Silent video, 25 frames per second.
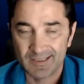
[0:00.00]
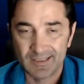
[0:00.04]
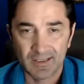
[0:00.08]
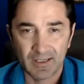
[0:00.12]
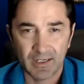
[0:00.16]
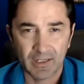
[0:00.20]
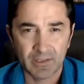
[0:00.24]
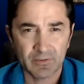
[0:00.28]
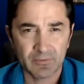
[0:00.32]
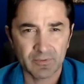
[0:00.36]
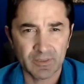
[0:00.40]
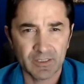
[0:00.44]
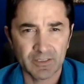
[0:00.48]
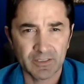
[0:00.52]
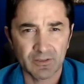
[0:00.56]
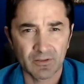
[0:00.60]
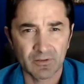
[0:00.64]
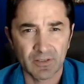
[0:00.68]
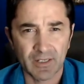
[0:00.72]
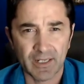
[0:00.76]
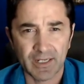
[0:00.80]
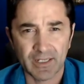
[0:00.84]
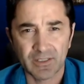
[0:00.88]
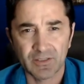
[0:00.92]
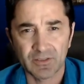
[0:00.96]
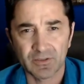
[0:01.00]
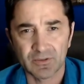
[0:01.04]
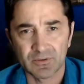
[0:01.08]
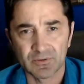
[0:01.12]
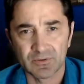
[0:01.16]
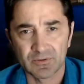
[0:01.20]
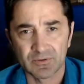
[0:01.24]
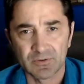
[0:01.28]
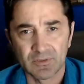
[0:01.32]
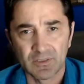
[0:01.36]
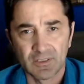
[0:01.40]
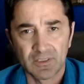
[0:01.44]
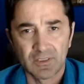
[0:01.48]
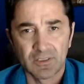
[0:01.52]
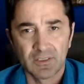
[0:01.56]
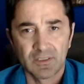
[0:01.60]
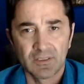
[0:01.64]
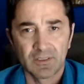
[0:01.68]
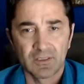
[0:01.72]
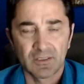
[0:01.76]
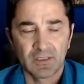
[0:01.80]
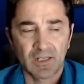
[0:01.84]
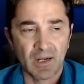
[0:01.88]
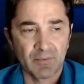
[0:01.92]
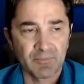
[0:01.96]
I really don't like to
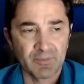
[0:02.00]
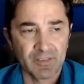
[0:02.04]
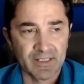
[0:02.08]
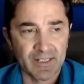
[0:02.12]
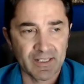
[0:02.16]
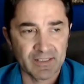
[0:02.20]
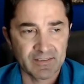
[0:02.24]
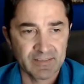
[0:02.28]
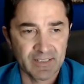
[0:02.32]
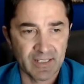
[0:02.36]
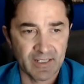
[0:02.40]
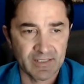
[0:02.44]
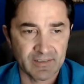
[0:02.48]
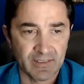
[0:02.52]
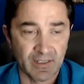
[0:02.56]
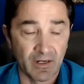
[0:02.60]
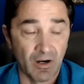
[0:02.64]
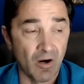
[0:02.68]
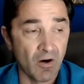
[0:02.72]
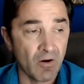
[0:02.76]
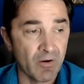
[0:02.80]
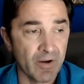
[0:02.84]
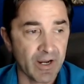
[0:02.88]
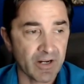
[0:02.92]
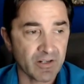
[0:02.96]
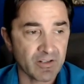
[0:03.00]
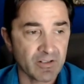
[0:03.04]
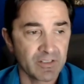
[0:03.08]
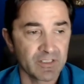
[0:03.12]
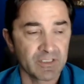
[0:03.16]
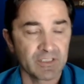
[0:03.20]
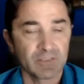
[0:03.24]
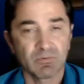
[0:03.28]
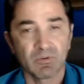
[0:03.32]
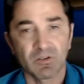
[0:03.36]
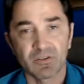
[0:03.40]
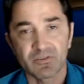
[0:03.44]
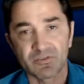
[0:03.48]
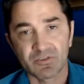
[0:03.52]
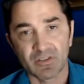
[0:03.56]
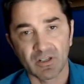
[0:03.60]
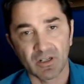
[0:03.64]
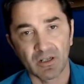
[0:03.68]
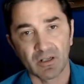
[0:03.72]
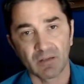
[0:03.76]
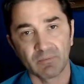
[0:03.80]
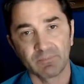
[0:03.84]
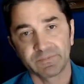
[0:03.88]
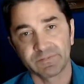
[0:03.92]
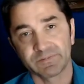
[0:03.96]
come the next day and say, oh, actually, it was,
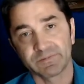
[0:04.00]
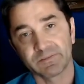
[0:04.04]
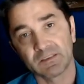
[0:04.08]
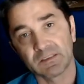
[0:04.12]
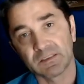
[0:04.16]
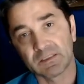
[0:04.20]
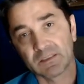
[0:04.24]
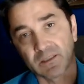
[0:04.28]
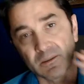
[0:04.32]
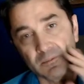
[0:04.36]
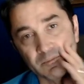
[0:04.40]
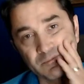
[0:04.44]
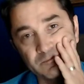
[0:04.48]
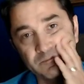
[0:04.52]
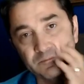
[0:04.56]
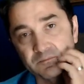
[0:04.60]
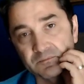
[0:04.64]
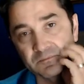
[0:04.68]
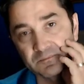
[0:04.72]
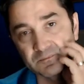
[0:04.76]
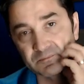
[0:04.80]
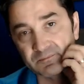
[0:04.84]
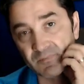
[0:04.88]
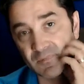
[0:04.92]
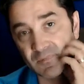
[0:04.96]
I don't